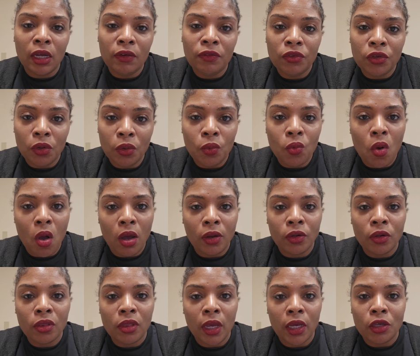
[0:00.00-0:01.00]
of your
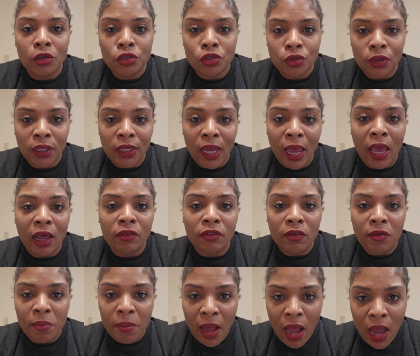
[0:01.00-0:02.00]
water that you drink out
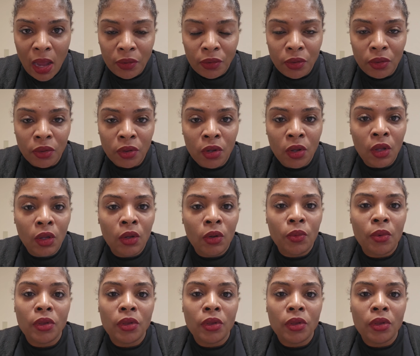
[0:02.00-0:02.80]
of a bottle,